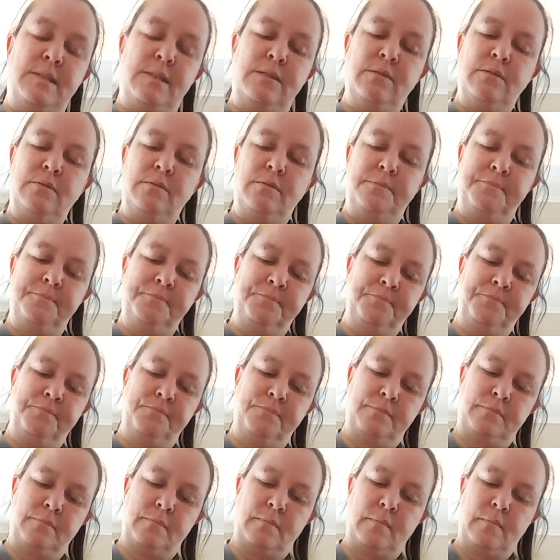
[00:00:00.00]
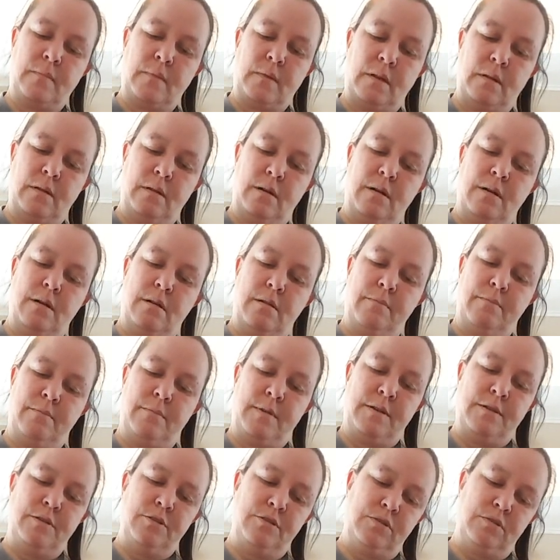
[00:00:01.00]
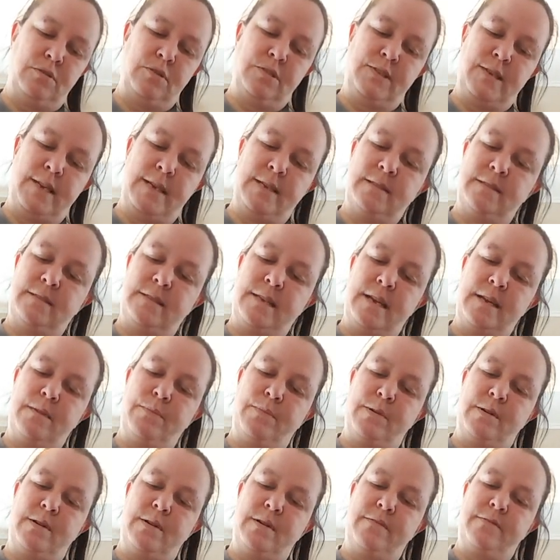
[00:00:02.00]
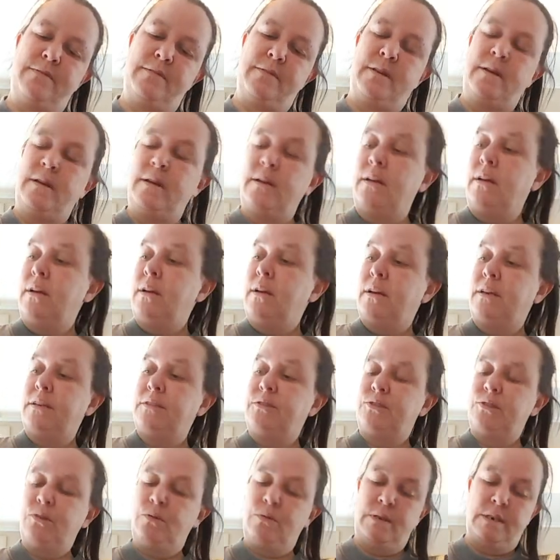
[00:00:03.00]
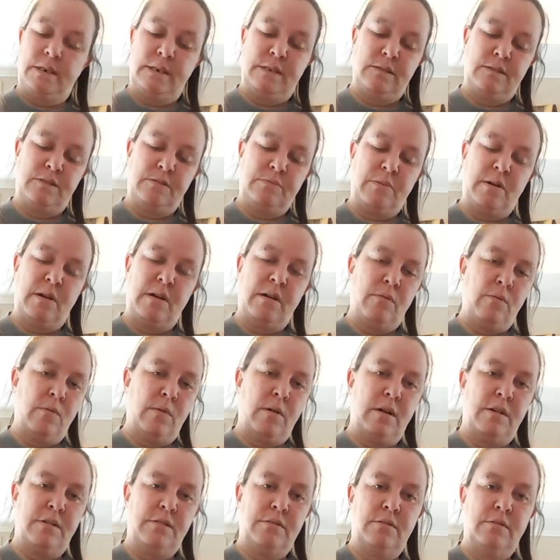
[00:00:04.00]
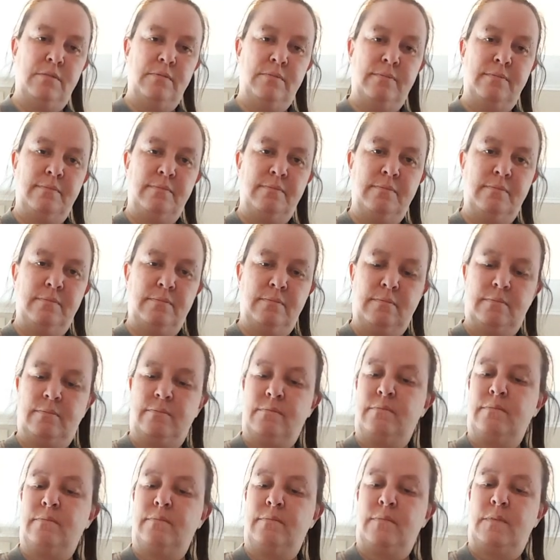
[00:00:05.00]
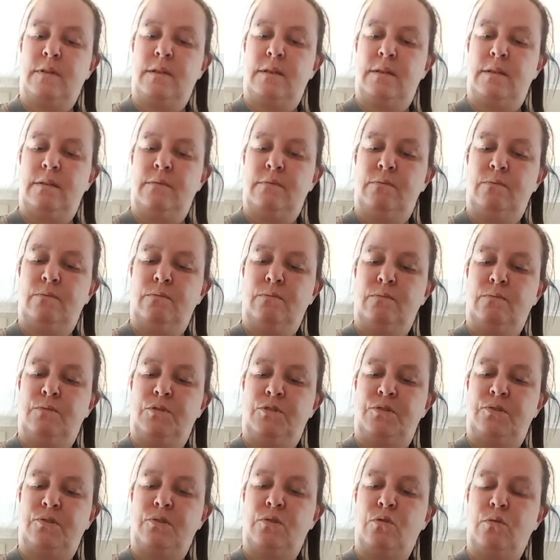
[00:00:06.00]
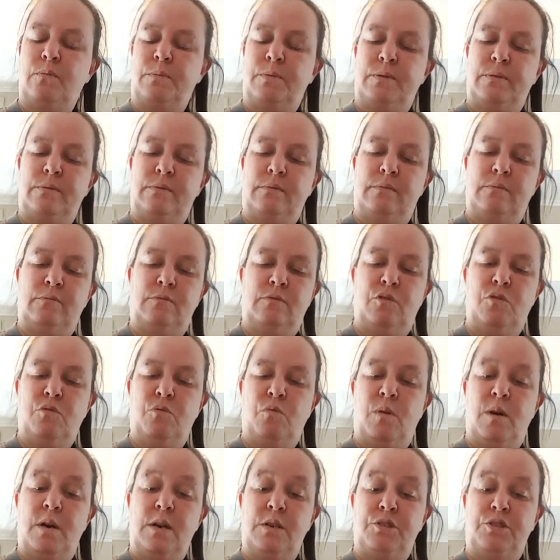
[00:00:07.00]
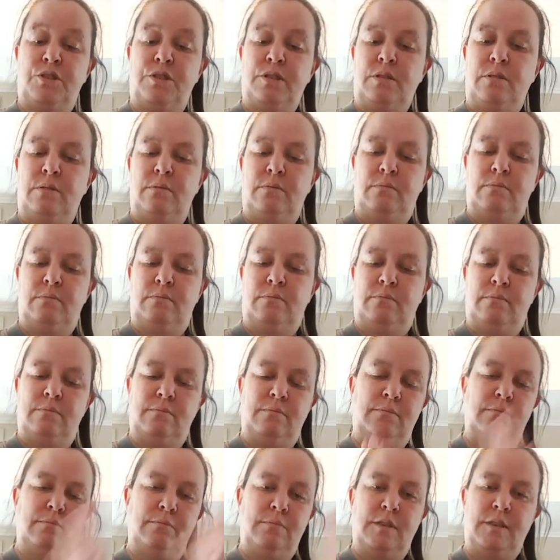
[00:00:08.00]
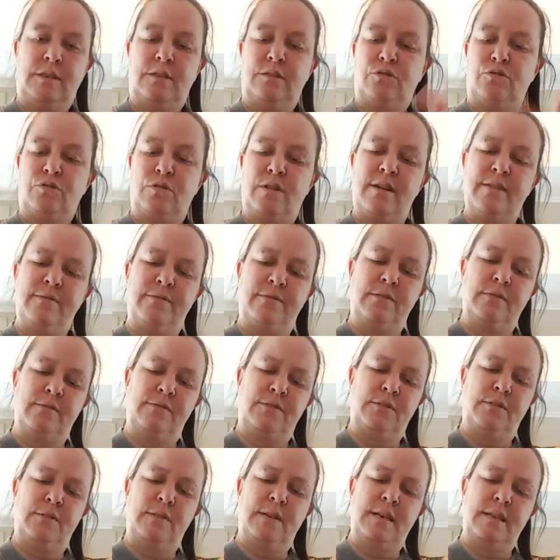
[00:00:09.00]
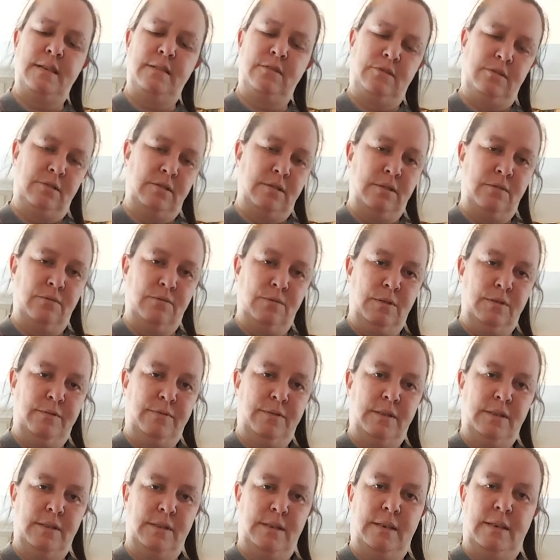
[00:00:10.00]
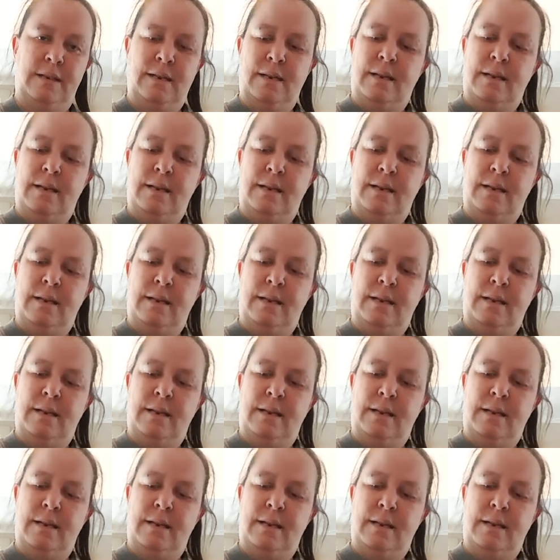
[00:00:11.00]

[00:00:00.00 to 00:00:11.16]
out, I usually take the tape off. I soak it in some hot water with soap, wash it, let it dry for a few days, and then refill it.